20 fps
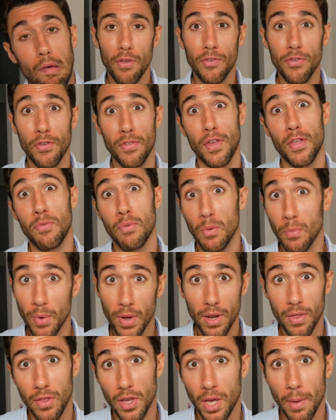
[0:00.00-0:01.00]
So that's one way
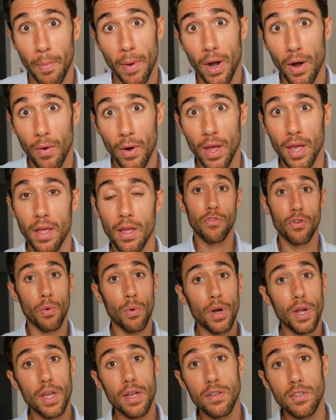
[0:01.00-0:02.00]
to think about it, right? So
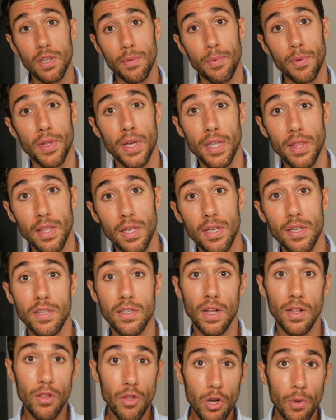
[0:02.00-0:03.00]
working on something like this
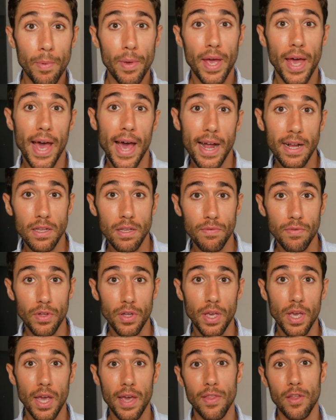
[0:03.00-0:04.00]
a little bit
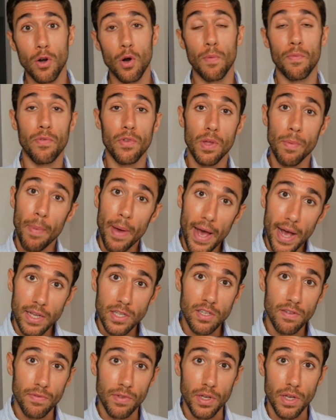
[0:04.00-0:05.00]
actively and then hopefully
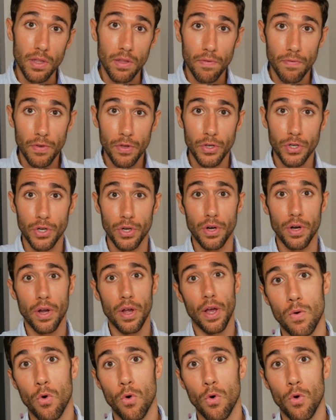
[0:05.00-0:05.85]
passively in the future